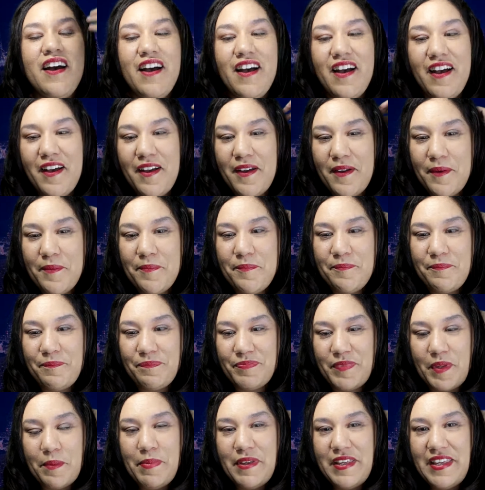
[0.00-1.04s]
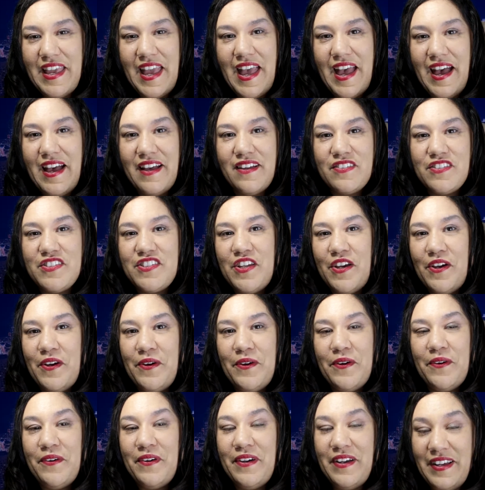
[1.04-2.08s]
But yeah,
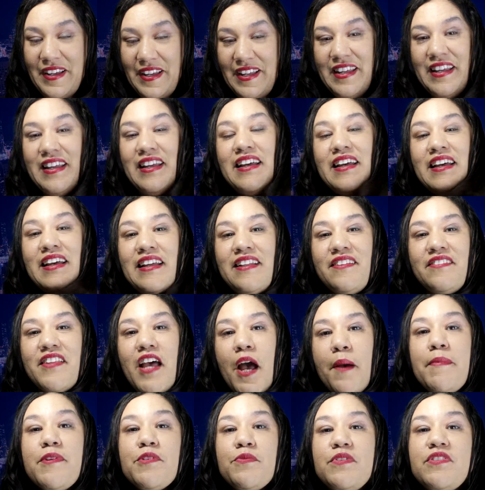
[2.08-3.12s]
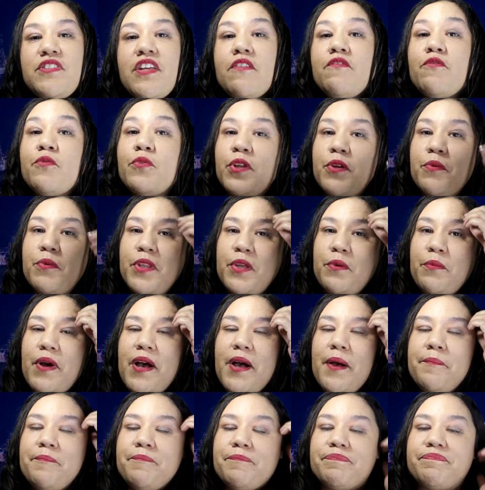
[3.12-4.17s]
so Thomas was done really, really
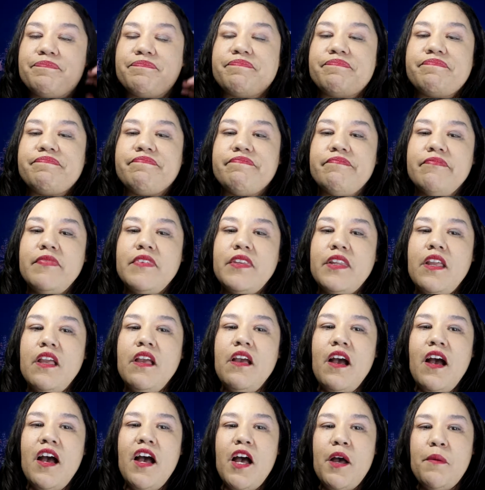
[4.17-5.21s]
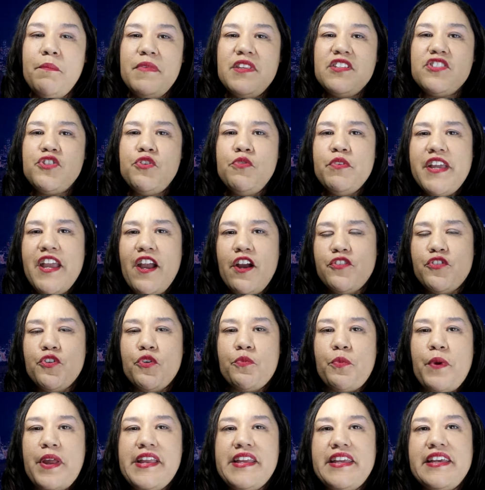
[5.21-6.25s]
well. This new character,
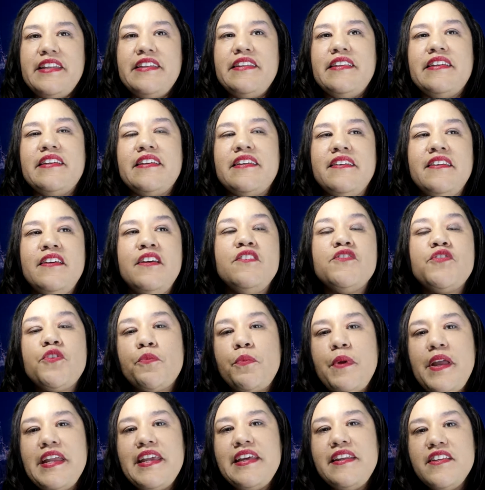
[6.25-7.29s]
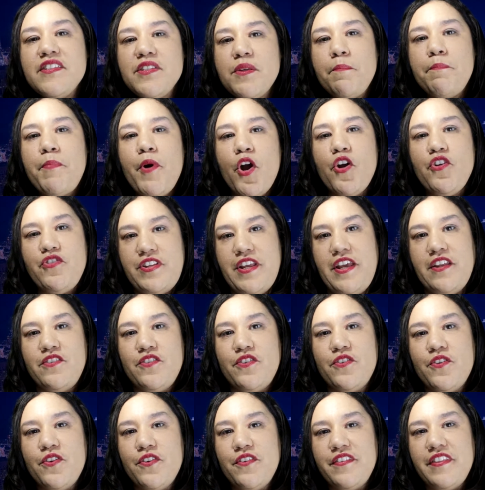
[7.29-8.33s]
Reagan. So Reagan is a
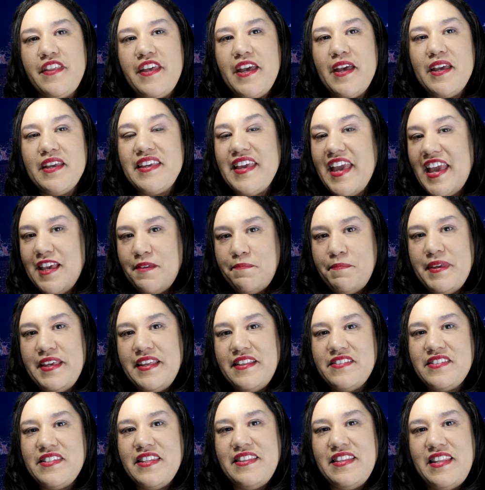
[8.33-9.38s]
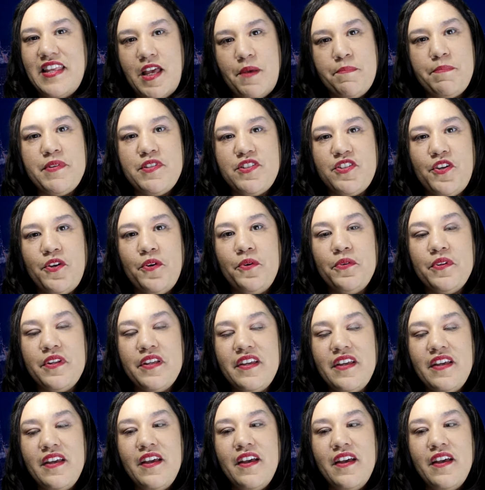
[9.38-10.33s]
bartender that Kate meets in the episode.